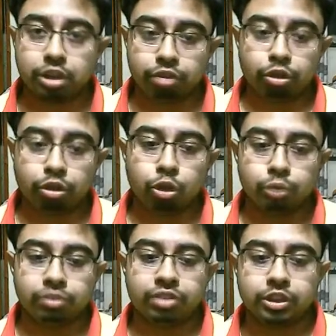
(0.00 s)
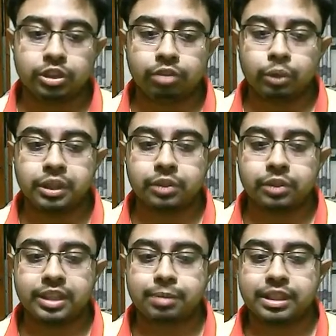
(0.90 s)
for loop, first of all, we need to
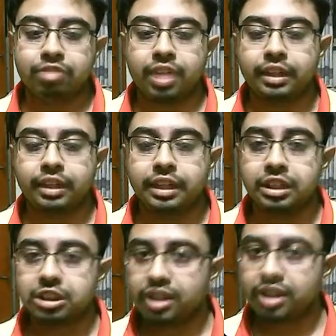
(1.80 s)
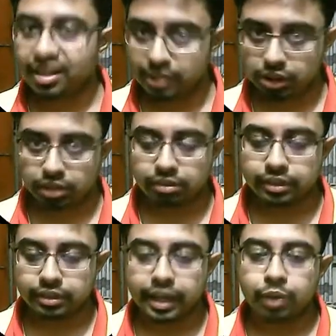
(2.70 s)
specify the initialization.
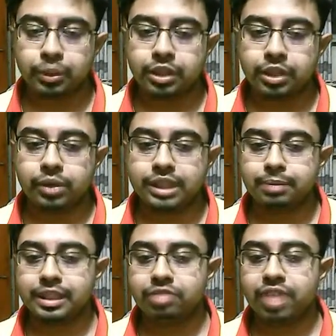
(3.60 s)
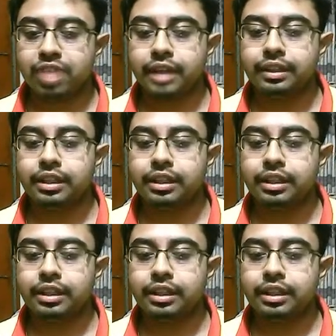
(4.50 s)
Then we need to specify the